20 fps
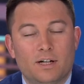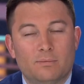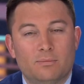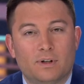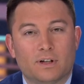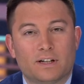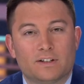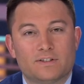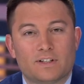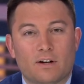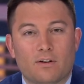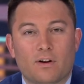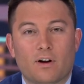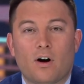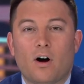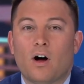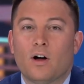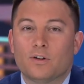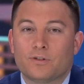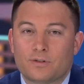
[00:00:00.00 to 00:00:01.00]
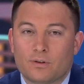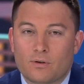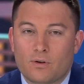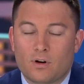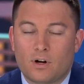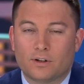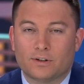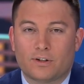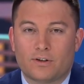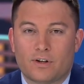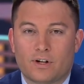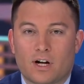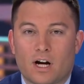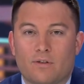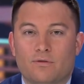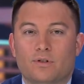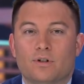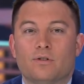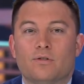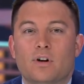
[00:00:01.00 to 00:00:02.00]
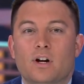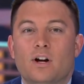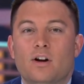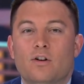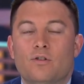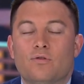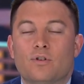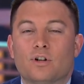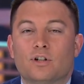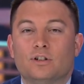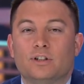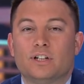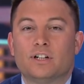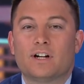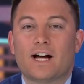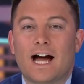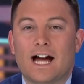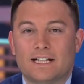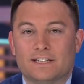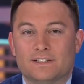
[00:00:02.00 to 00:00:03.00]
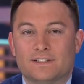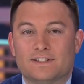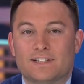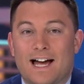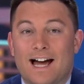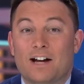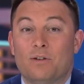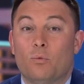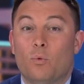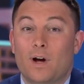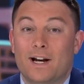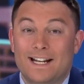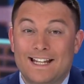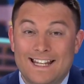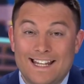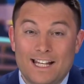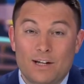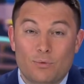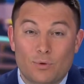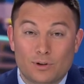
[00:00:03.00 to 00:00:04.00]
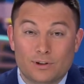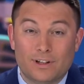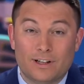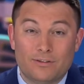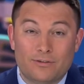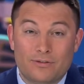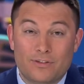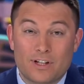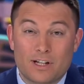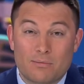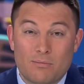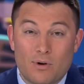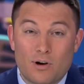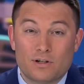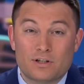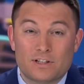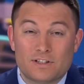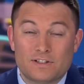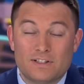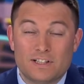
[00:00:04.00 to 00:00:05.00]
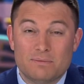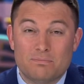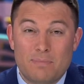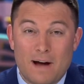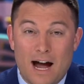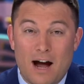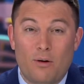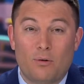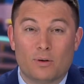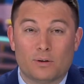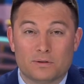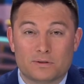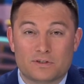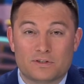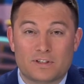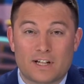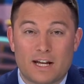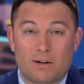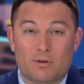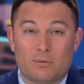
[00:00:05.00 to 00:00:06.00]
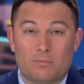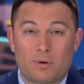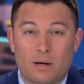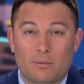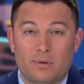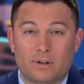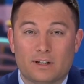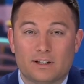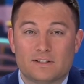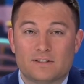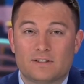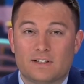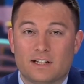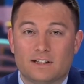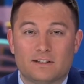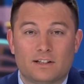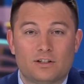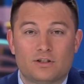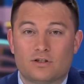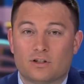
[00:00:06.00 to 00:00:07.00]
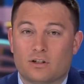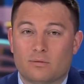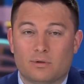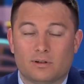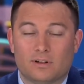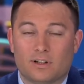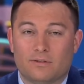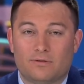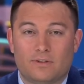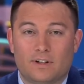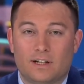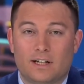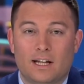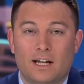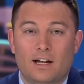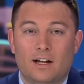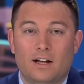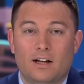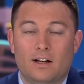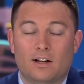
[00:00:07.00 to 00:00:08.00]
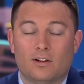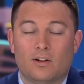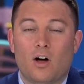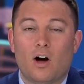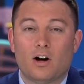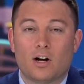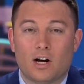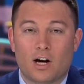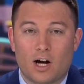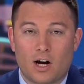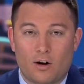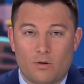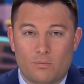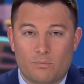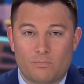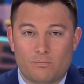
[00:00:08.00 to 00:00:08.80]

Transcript: But Gazelka also called on the governor for clear guidance on when he will lift the emergency powers, saying Republicans think they should have been lifted long ago.